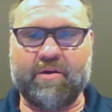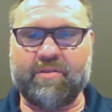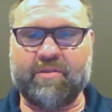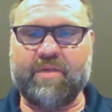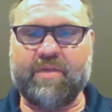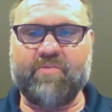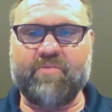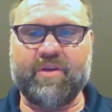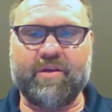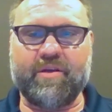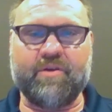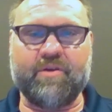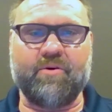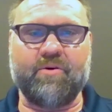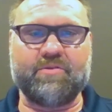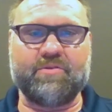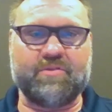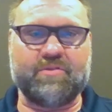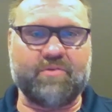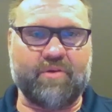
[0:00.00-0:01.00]
then we can
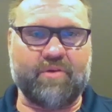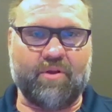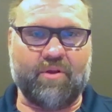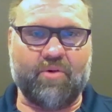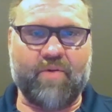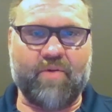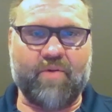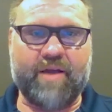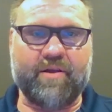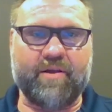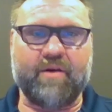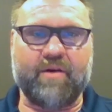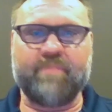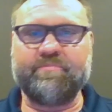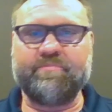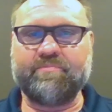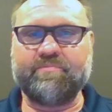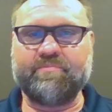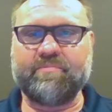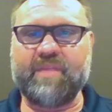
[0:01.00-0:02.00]
go to the Loretta
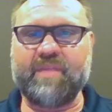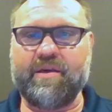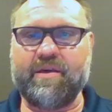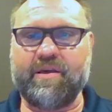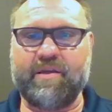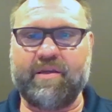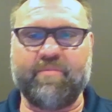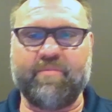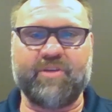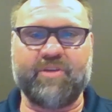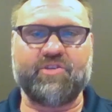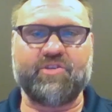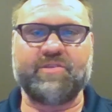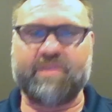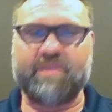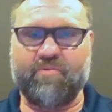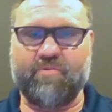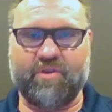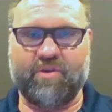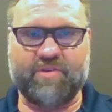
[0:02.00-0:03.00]

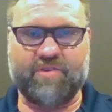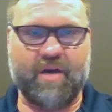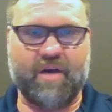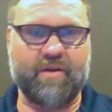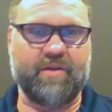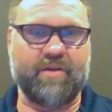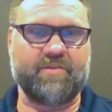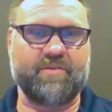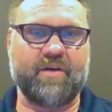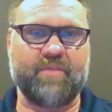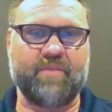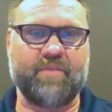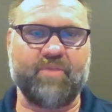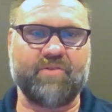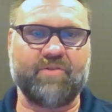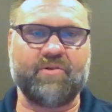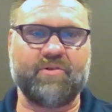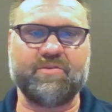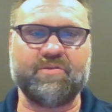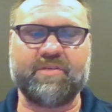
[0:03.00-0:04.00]
images, and we're going to talk
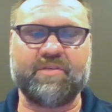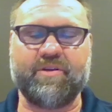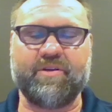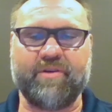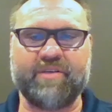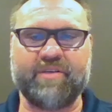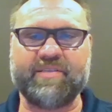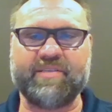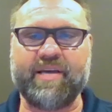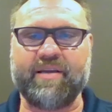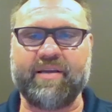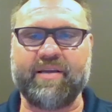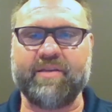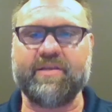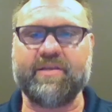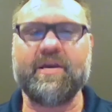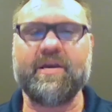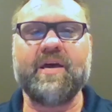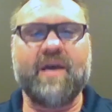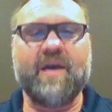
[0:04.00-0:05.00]
about those here in a
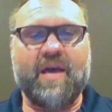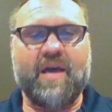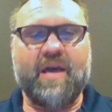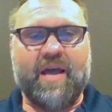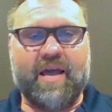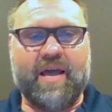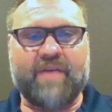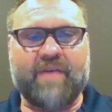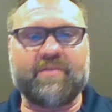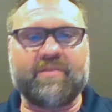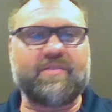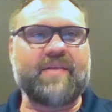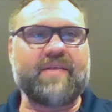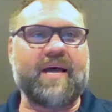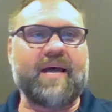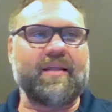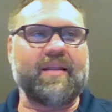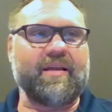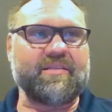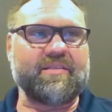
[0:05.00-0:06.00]
second. And
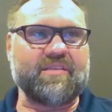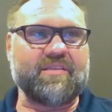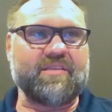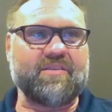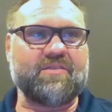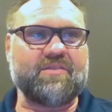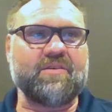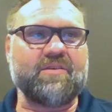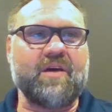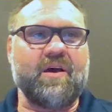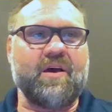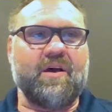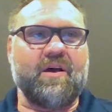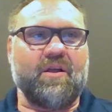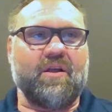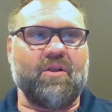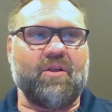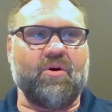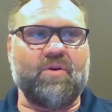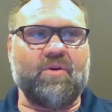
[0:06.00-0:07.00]
that lets us
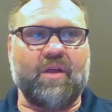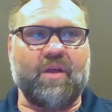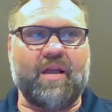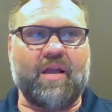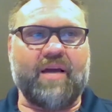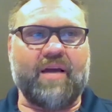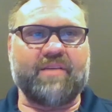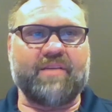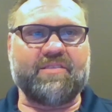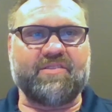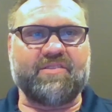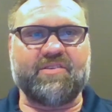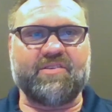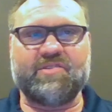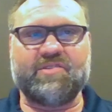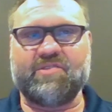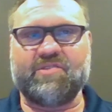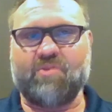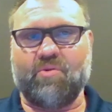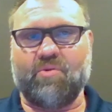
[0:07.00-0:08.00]
localize the
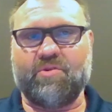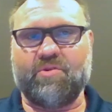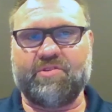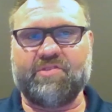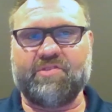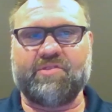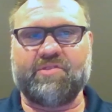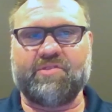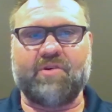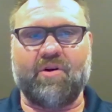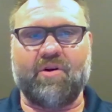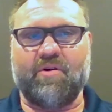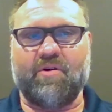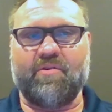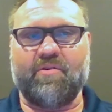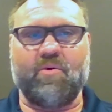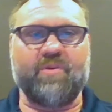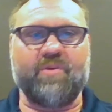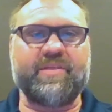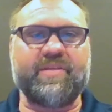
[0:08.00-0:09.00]
source
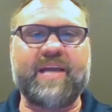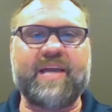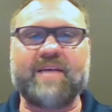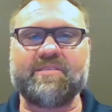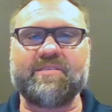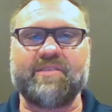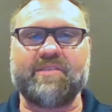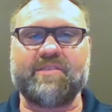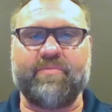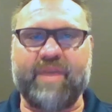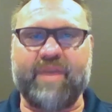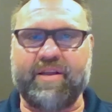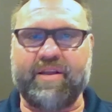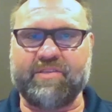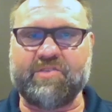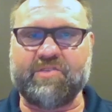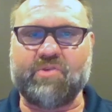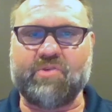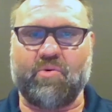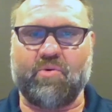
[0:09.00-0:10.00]
or the estimated
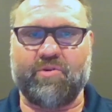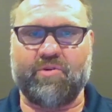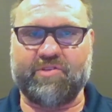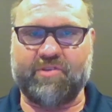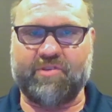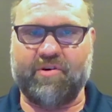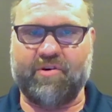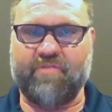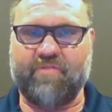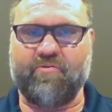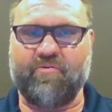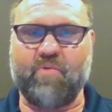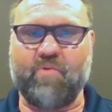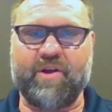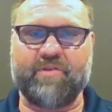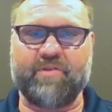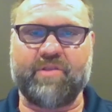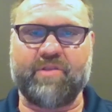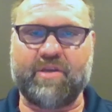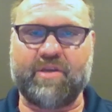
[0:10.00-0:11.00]
source of
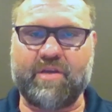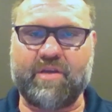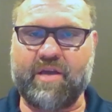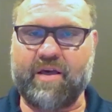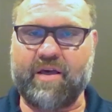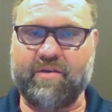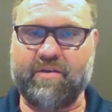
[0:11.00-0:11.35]
where the